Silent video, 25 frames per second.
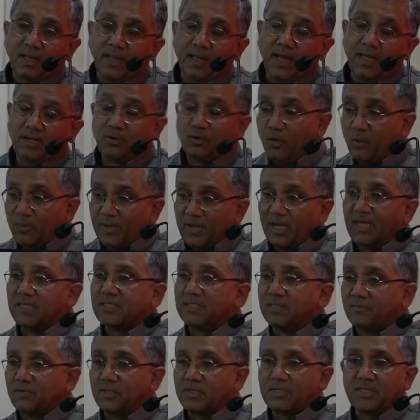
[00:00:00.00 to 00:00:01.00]
and globalize
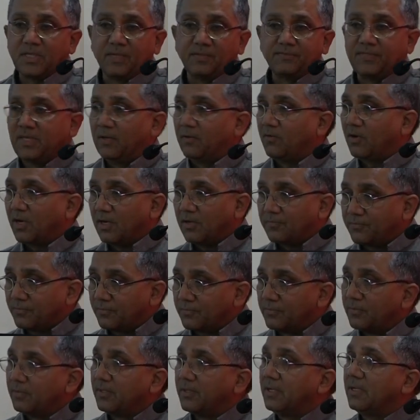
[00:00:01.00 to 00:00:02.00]
ourselves, have a lot of
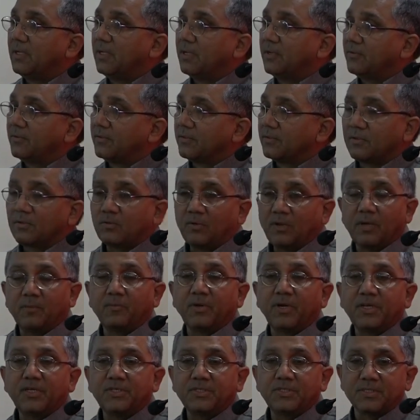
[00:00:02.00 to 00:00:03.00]

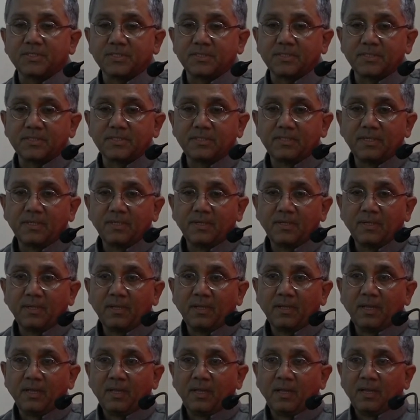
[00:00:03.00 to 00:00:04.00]
collaborations.
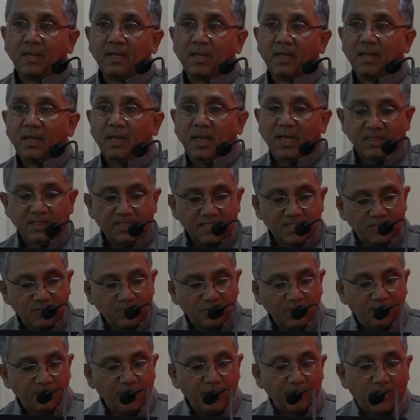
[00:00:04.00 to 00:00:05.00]
And this
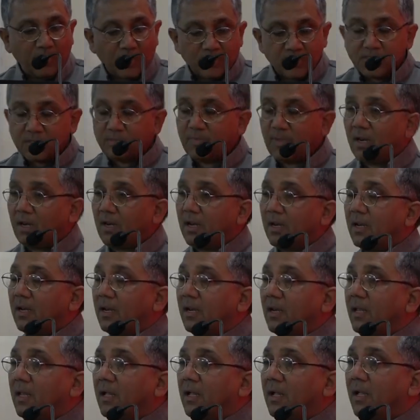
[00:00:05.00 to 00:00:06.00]
will be possible
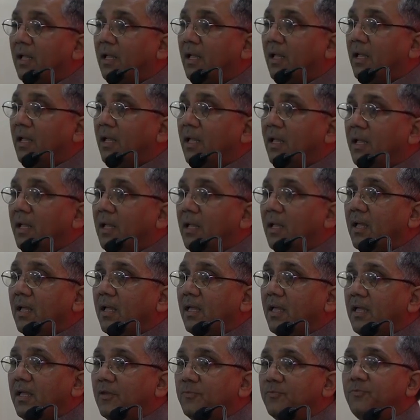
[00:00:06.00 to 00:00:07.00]

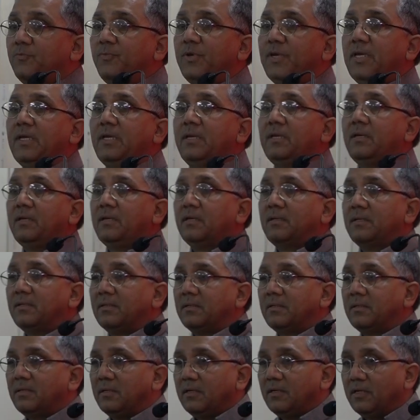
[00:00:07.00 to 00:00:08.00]
if we
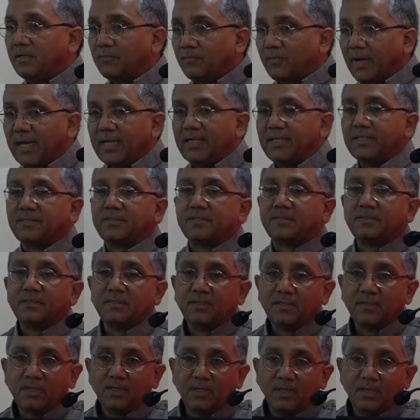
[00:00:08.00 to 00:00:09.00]
invite
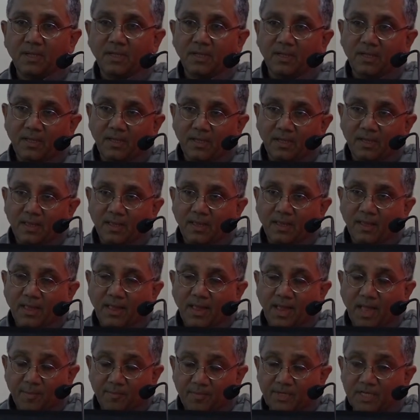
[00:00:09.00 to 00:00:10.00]

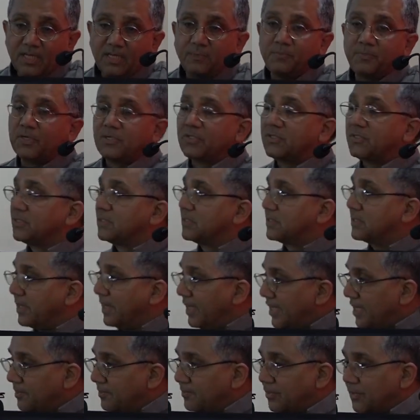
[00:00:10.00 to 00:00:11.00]
eminent persons
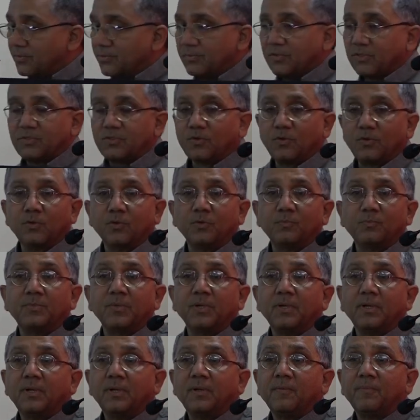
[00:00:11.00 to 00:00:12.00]
like Professor Sarup,
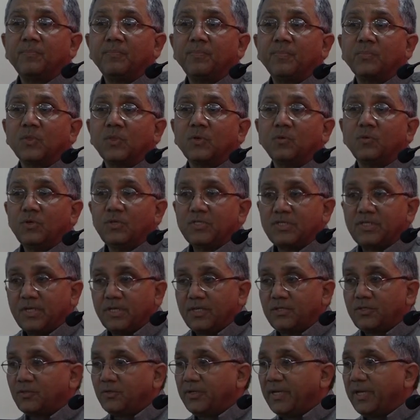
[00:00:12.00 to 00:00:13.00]
who is here
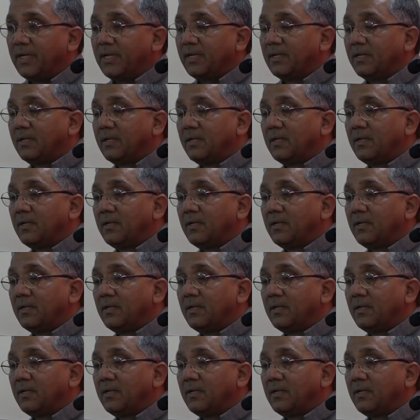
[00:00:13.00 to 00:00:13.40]
today,